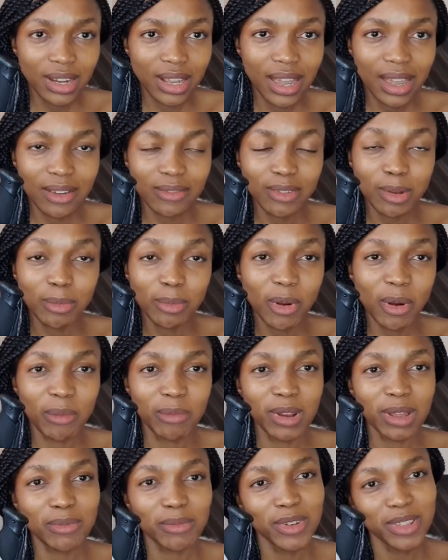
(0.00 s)
have a
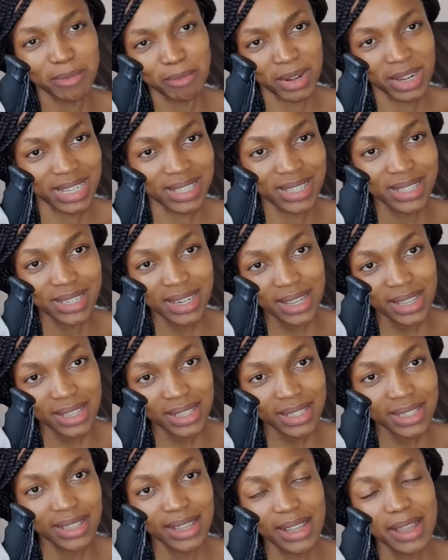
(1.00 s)
problem with
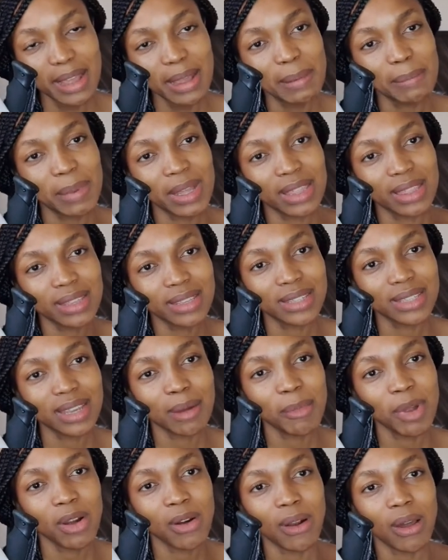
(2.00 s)
blisters, but this
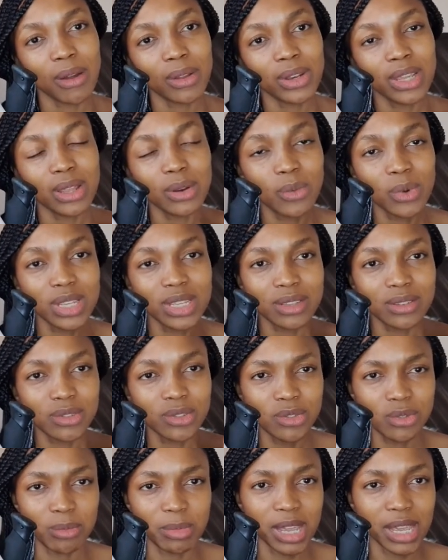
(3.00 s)
time around it wasn't
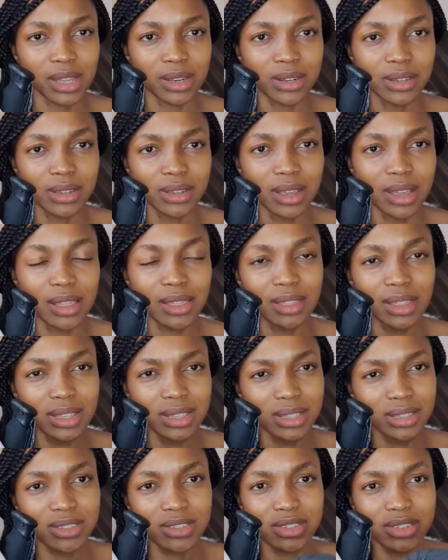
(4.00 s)
too bad, and
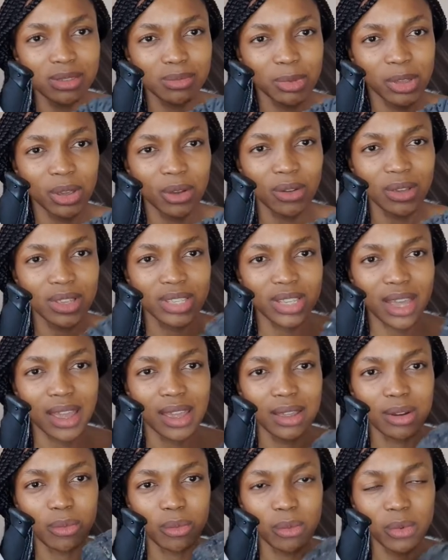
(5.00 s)
that's just because I
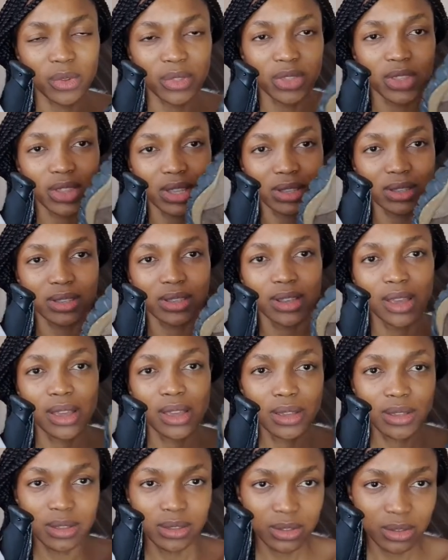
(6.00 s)
had worn these
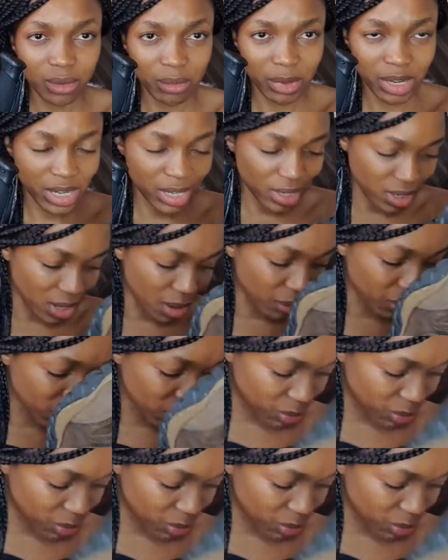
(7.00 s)
so many times